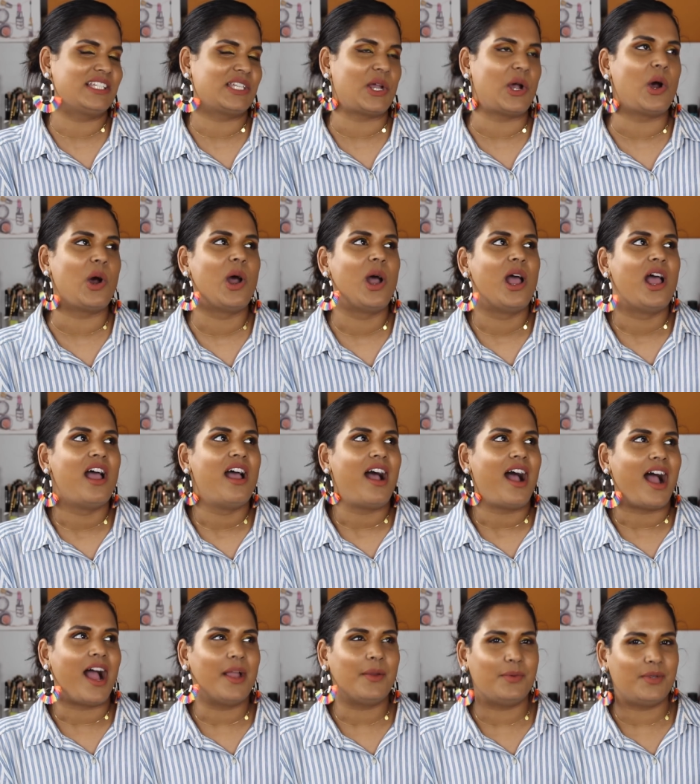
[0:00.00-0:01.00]
So
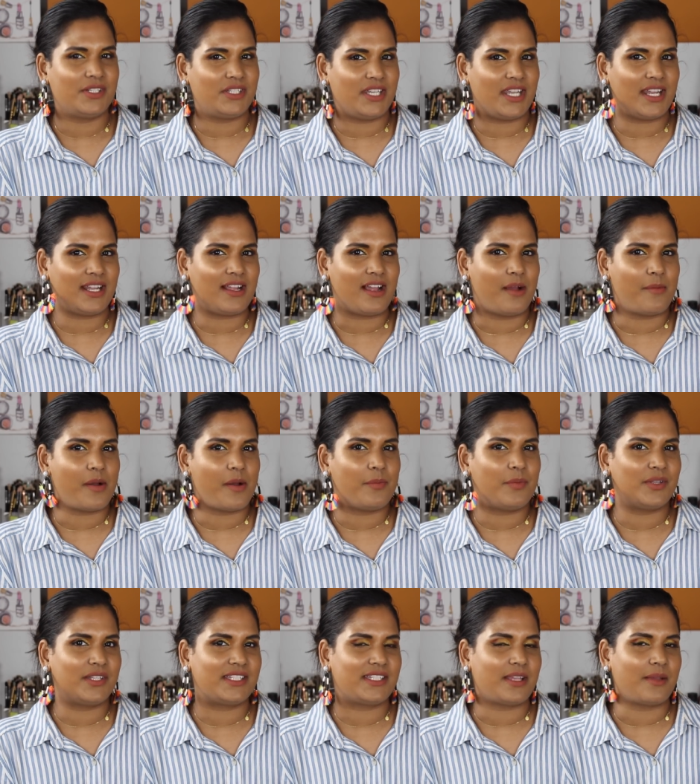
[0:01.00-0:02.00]
I wish he had come
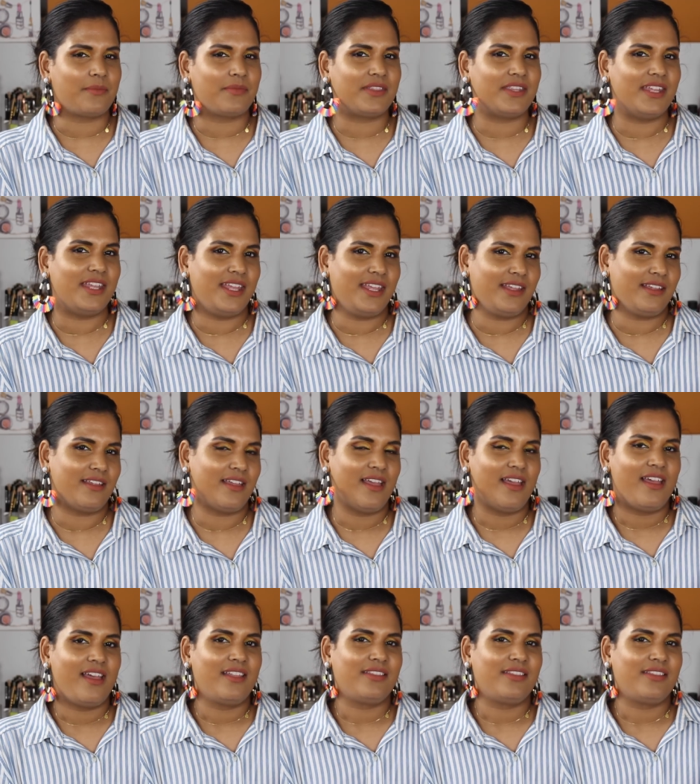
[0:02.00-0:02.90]
up with something